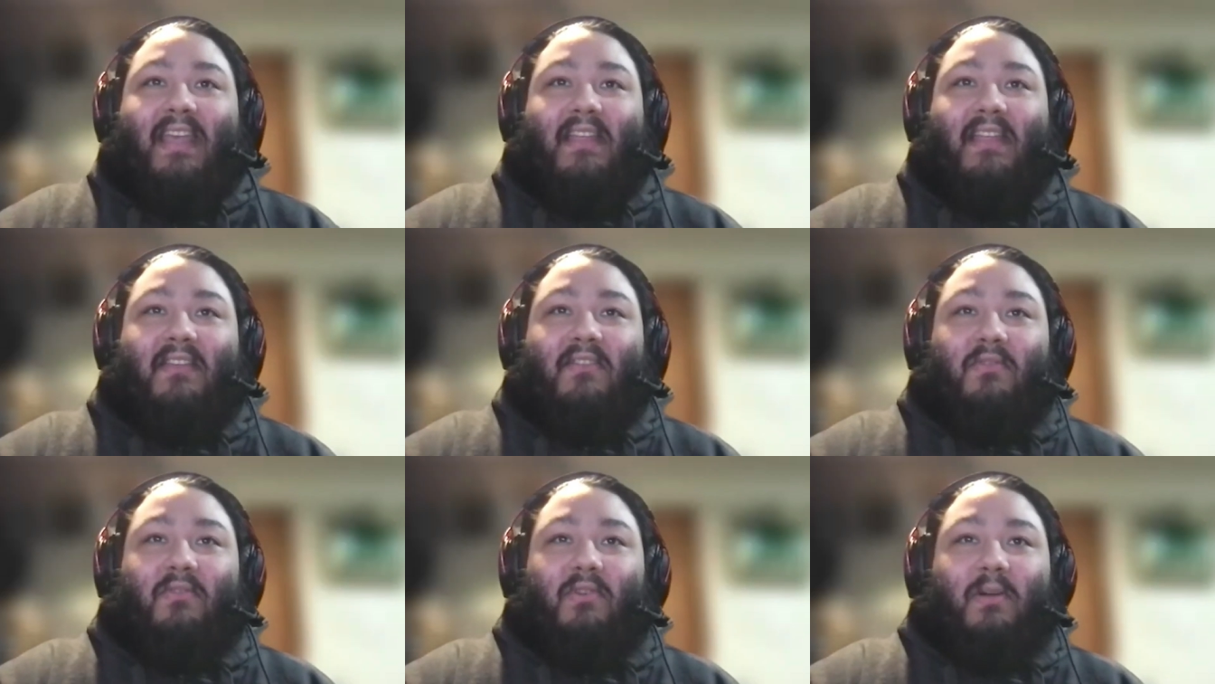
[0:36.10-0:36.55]
I,
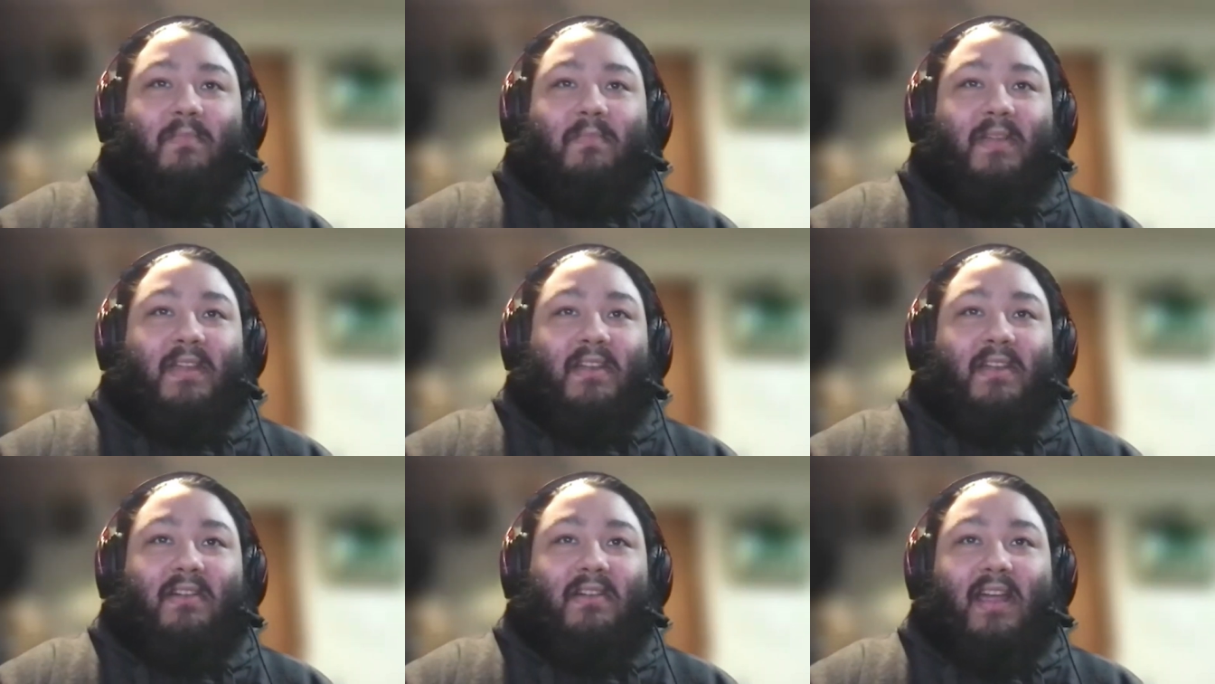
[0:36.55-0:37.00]
grew up
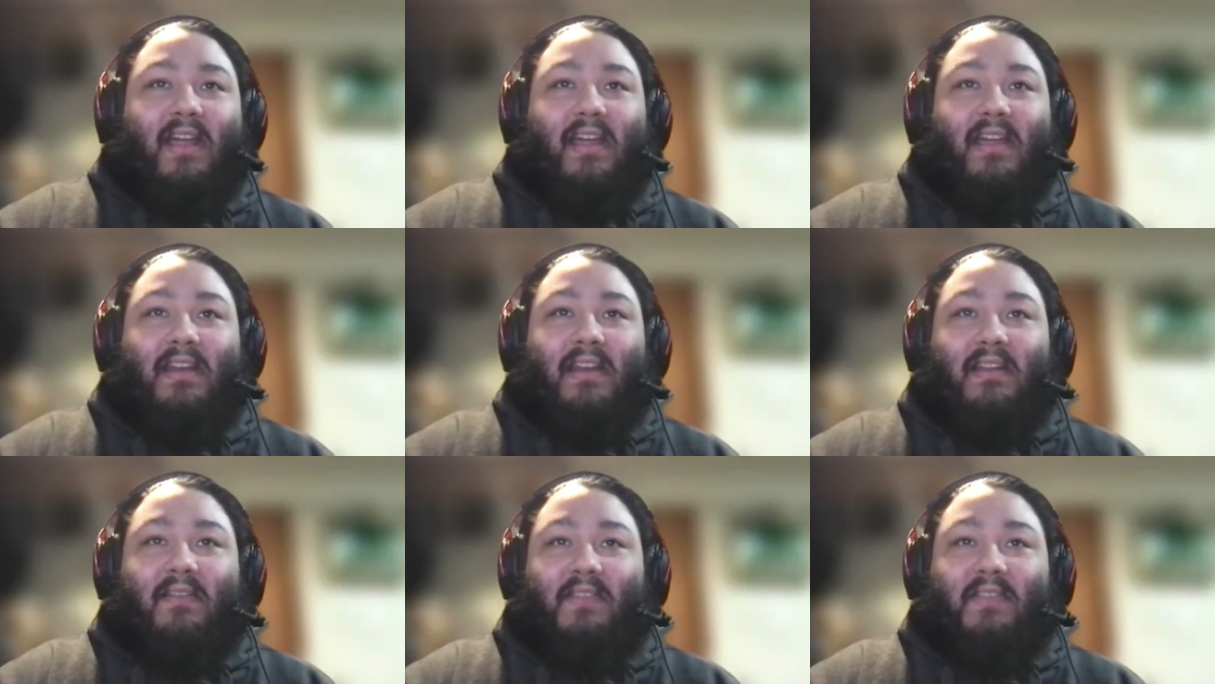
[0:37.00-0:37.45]
here.
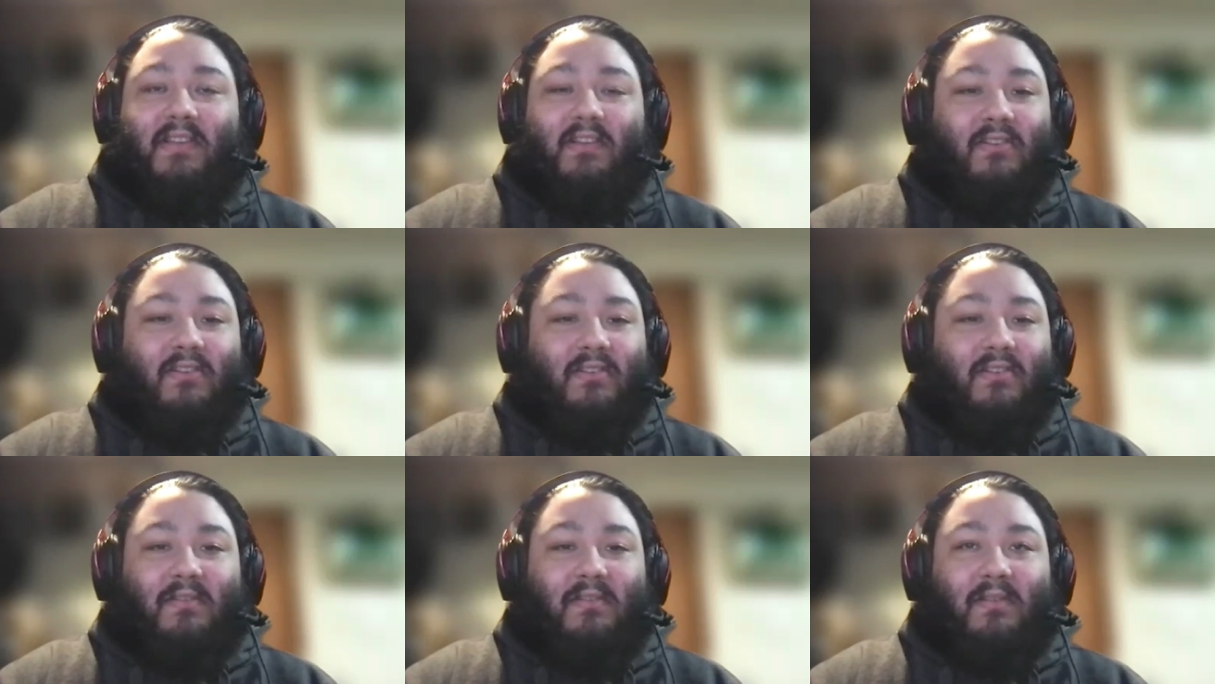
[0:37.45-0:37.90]
I lived
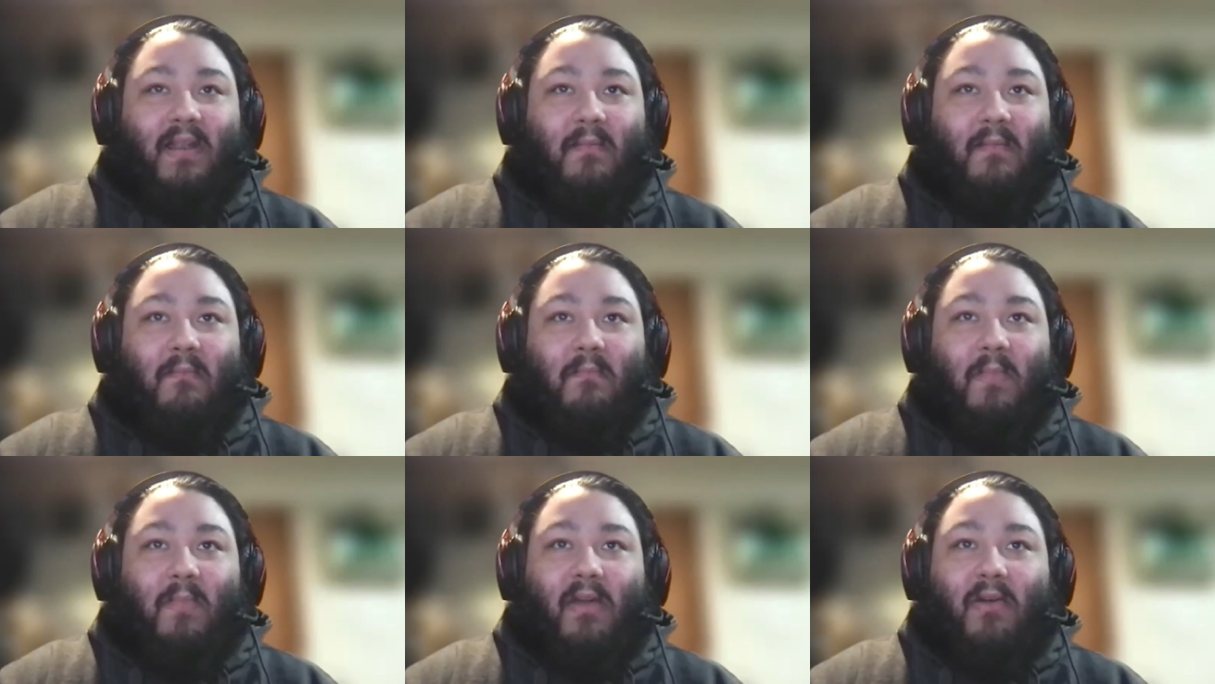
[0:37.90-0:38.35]
here like
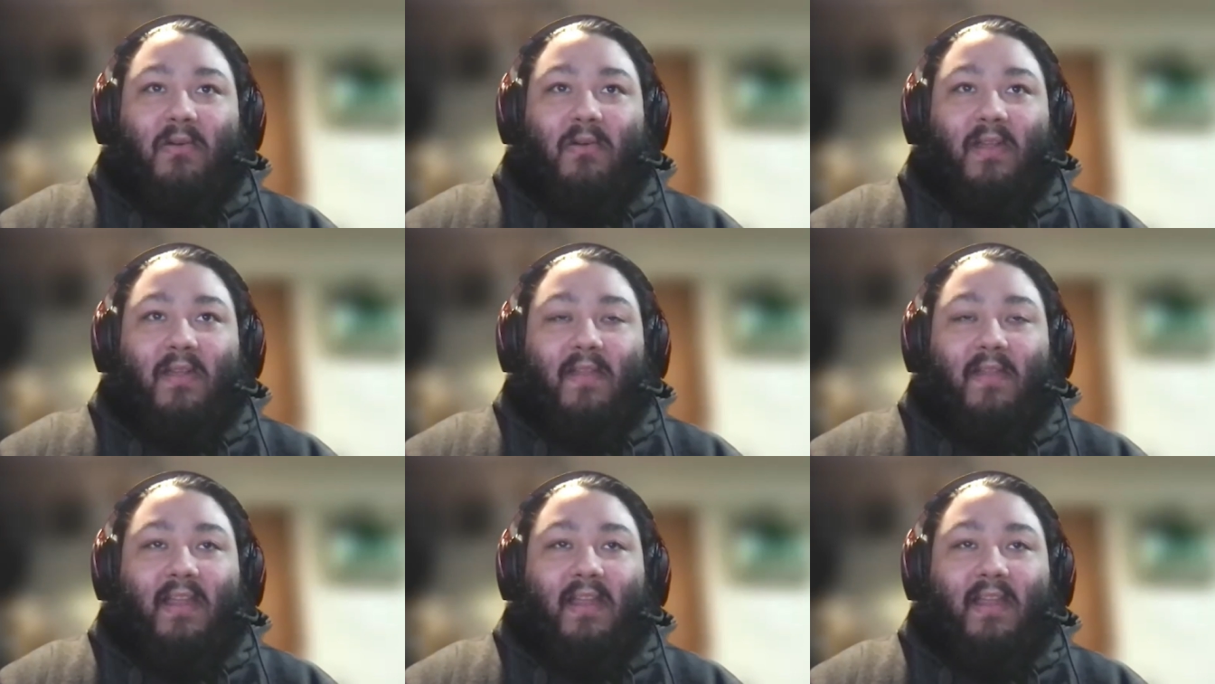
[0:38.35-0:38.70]
my whole life.